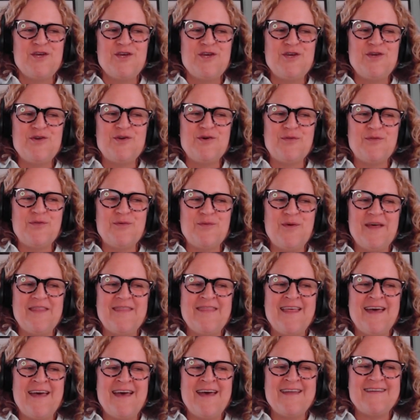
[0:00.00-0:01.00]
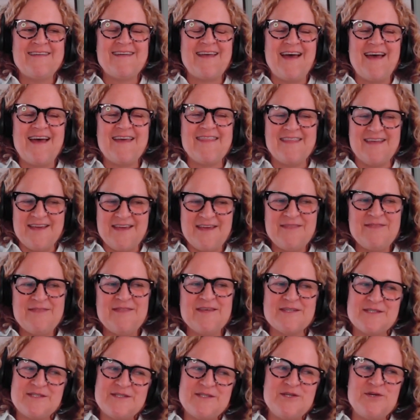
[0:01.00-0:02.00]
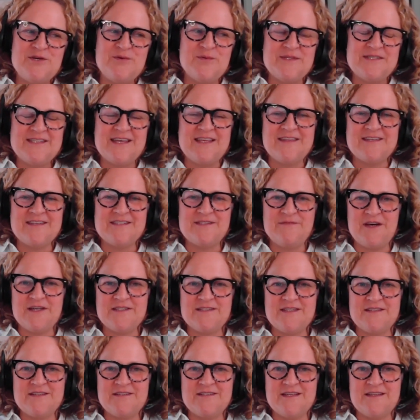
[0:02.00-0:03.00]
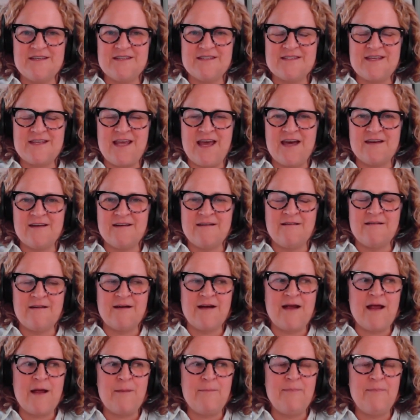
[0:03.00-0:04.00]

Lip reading: The one that I think you would say this falls into this category,